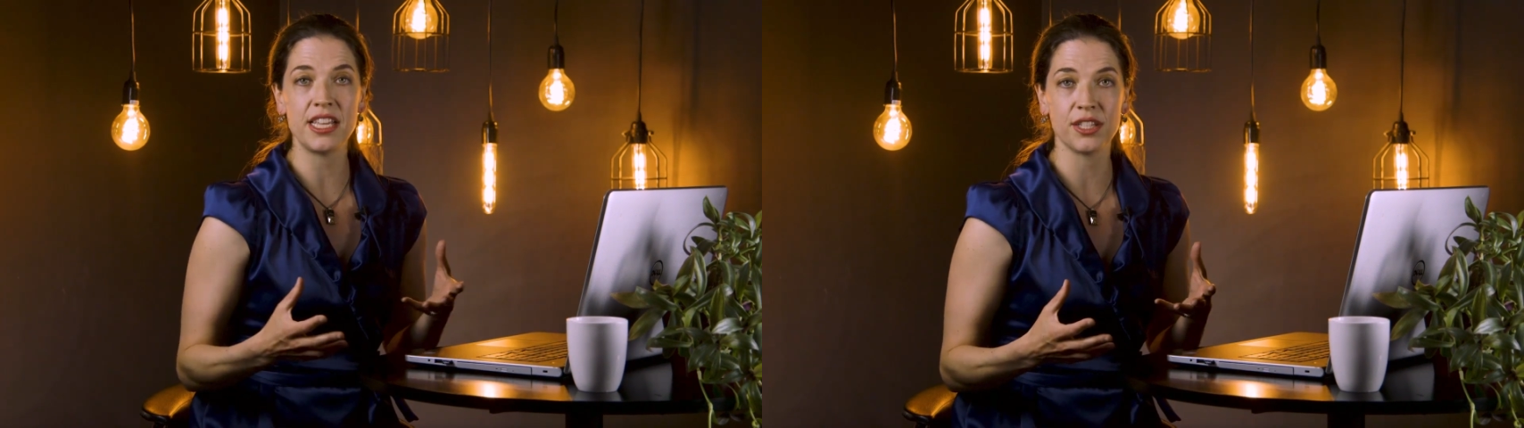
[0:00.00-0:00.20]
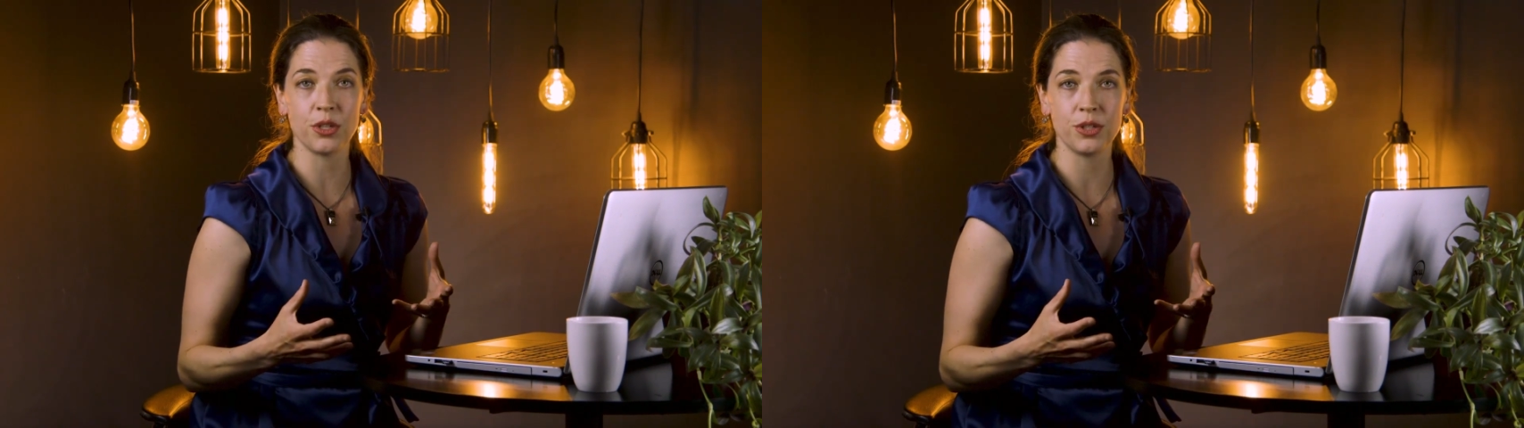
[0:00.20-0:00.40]

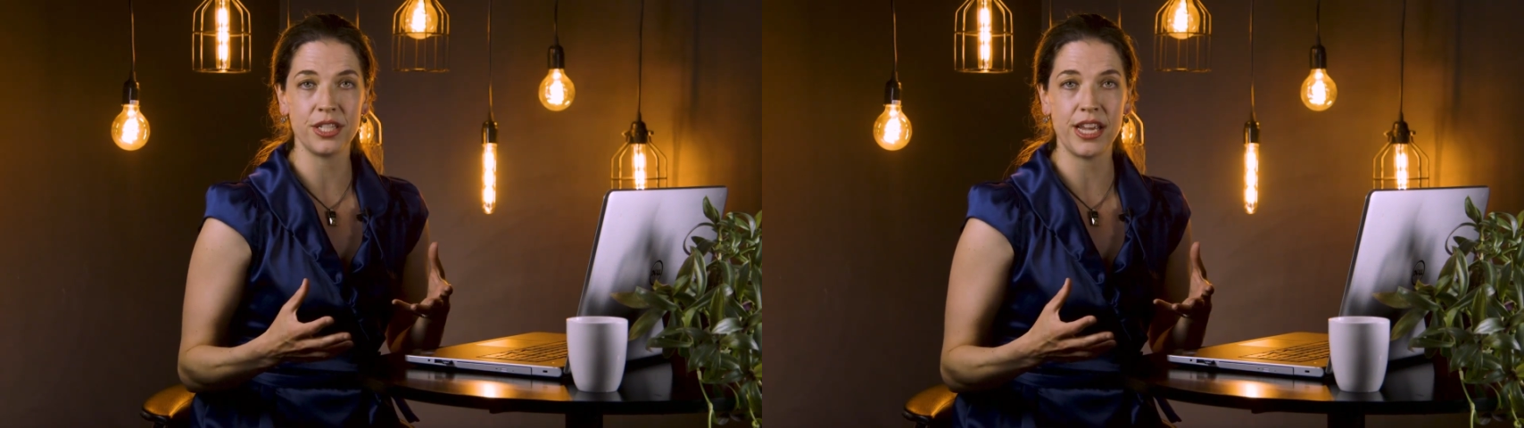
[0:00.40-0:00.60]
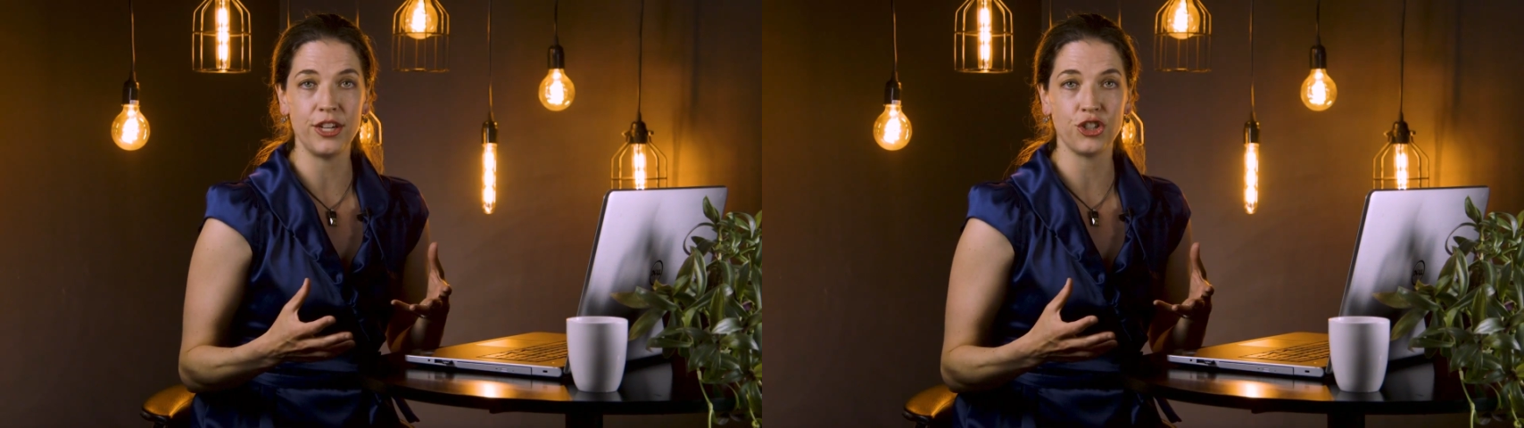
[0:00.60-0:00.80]
the
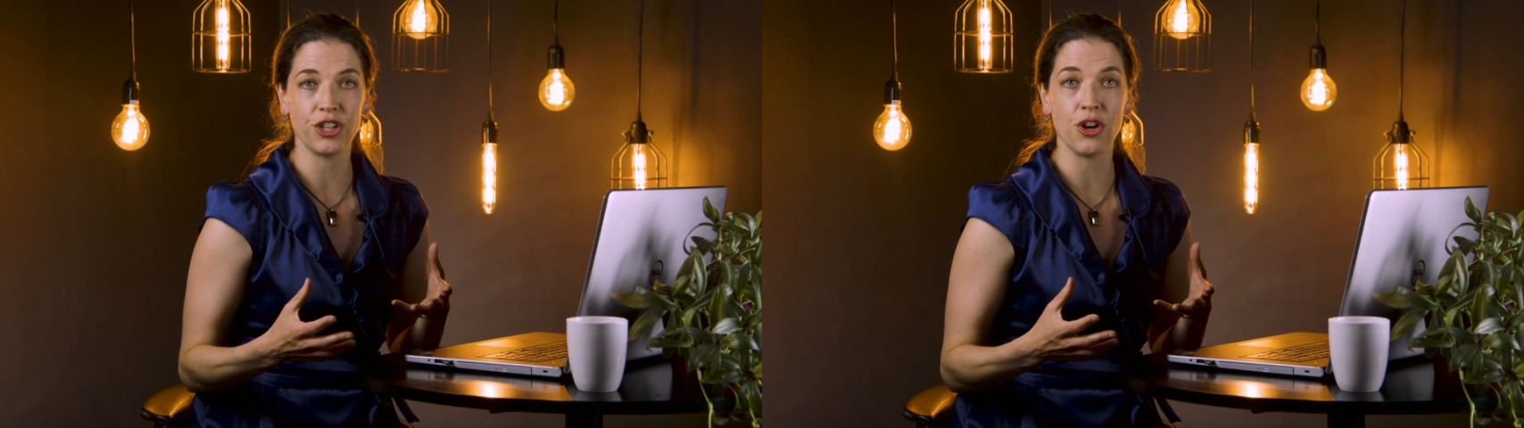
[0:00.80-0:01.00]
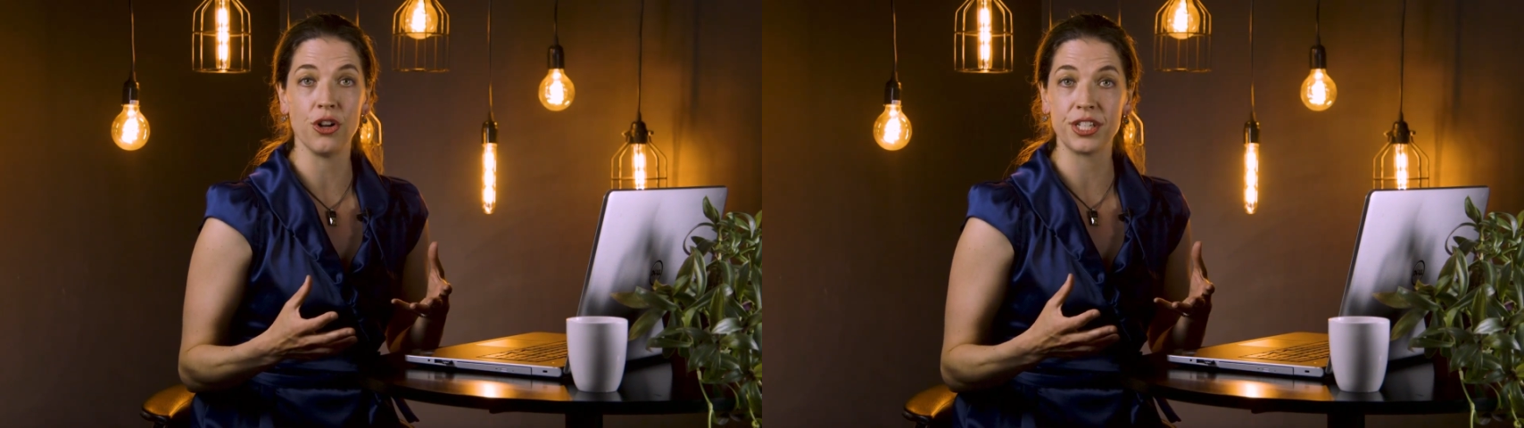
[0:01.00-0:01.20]

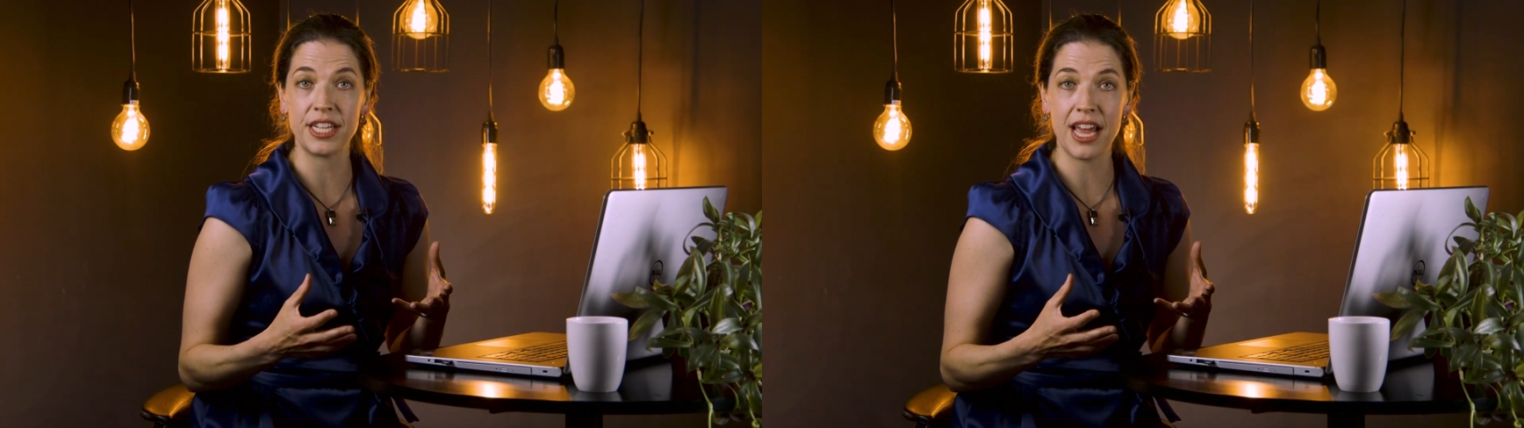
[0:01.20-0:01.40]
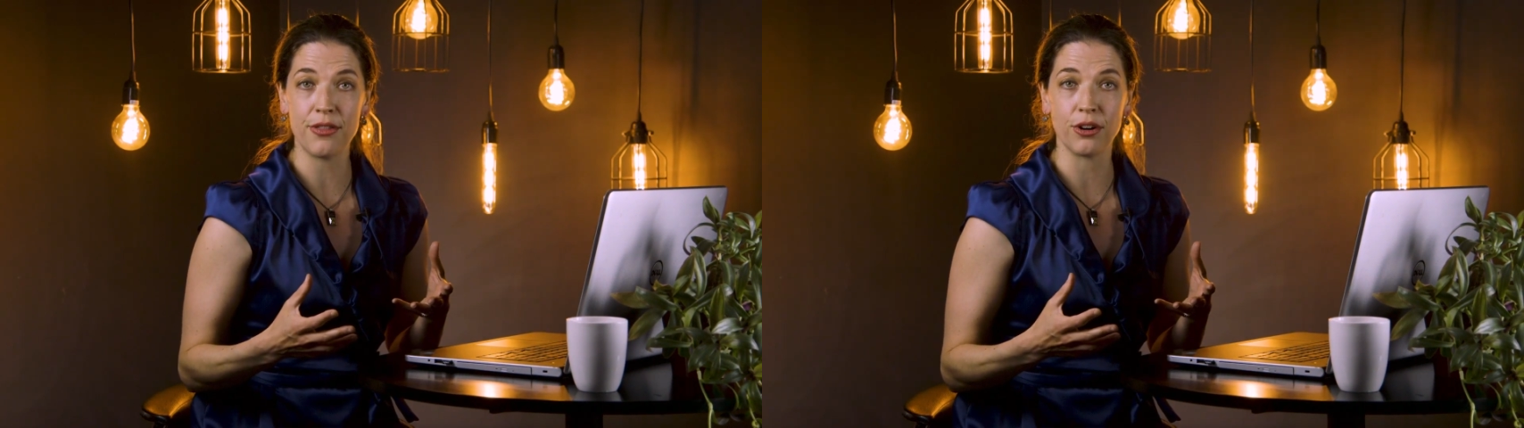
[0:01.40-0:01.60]
association
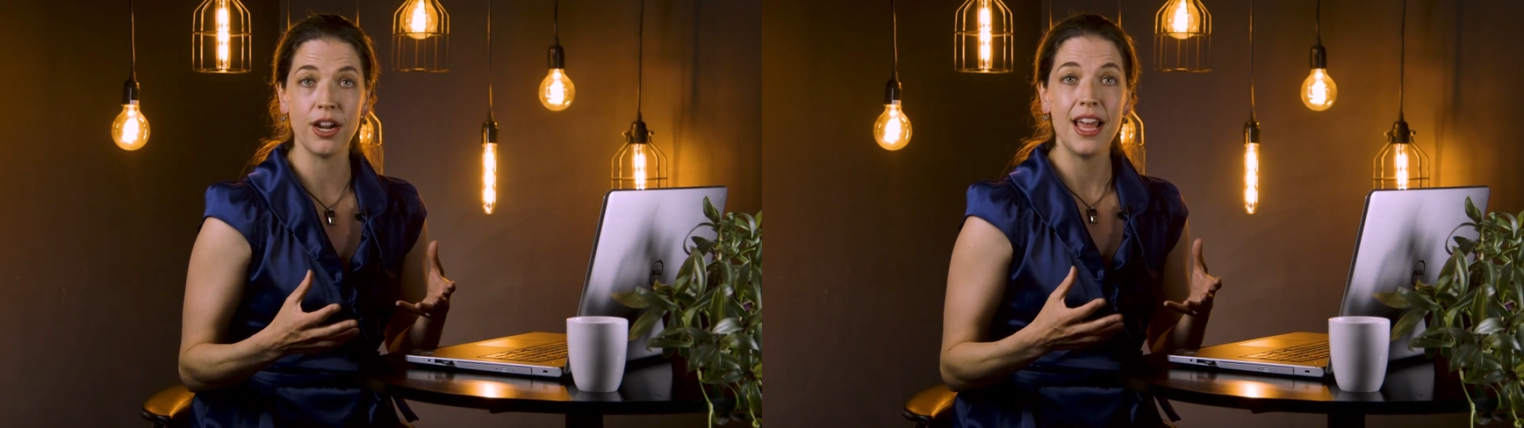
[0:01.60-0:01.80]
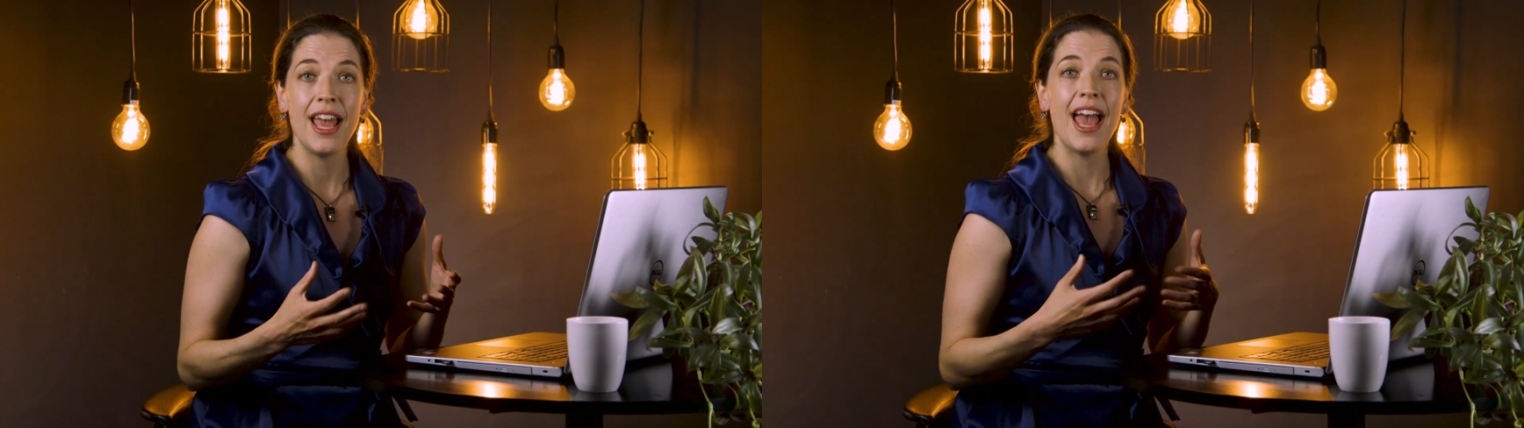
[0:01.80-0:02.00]

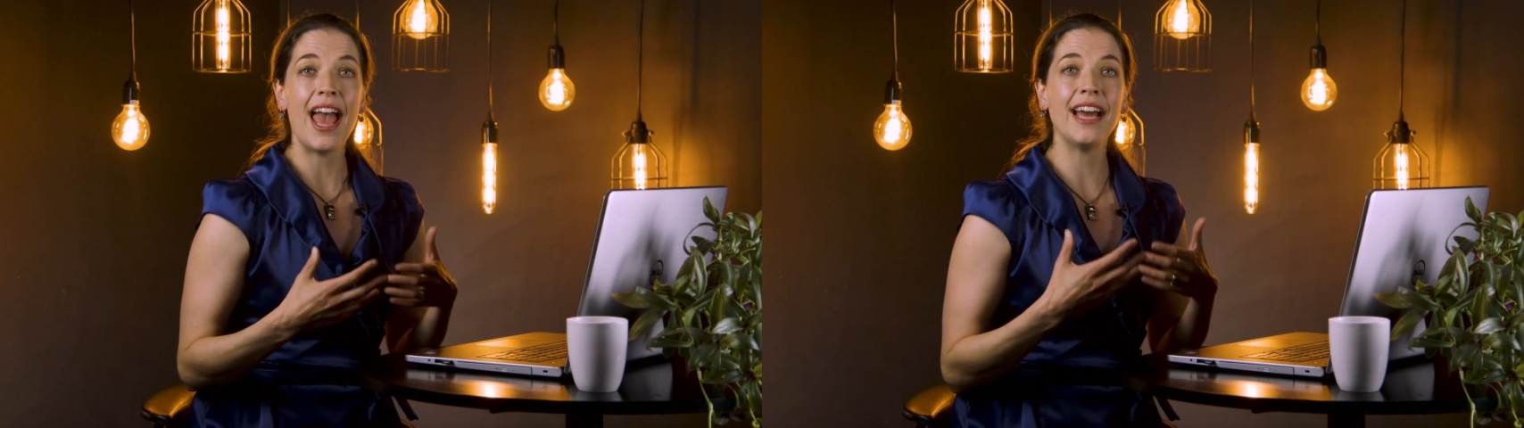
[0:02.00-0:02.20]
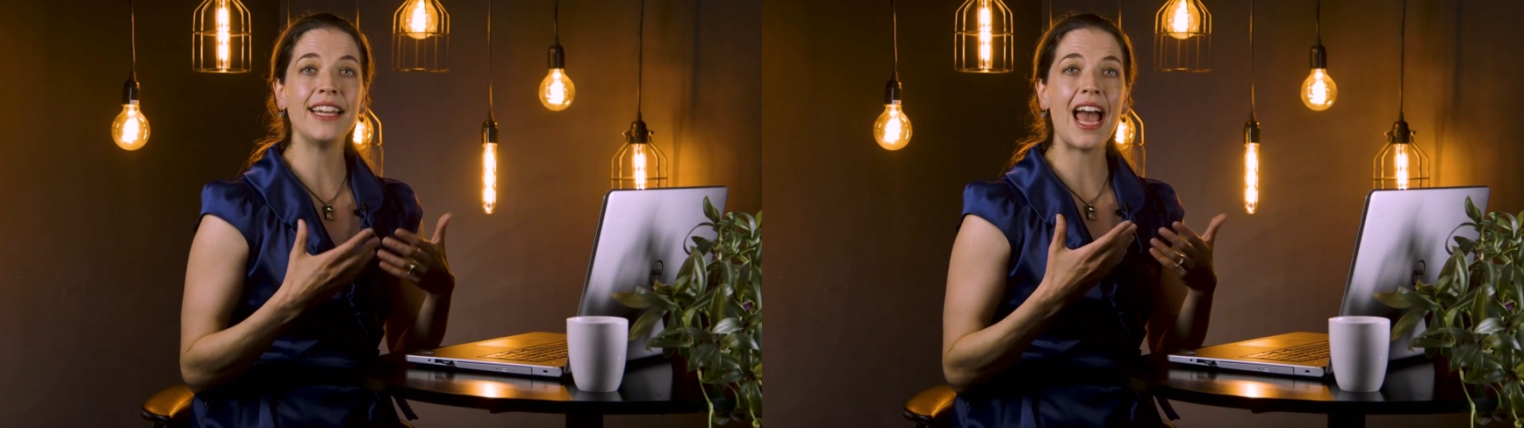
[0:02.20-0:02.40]
altogether, and